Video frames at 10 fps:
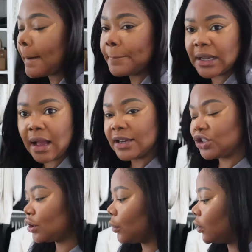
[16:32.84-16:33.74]
But guys,
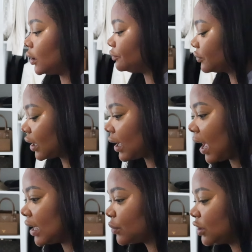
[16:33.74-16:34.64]
you know what?
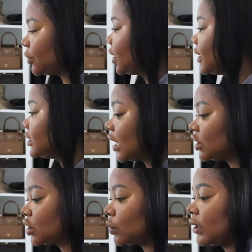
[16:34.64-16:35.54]
As we're doing this, I
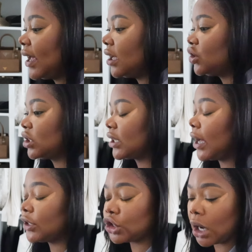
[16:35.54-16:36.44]
just thought let us just
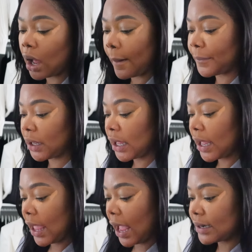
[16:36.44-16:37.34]
catch up.
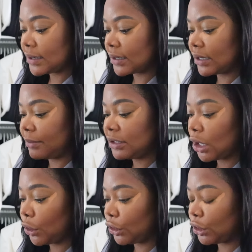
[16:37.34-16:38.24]
And let me
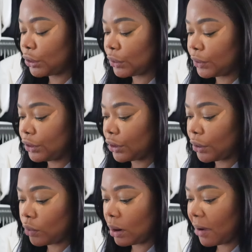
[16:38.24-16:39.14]
tell you, you
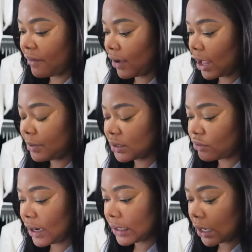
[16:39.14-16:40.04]
know, what my vibe is
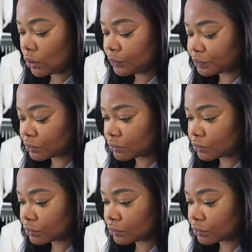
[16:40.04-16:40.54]
right now.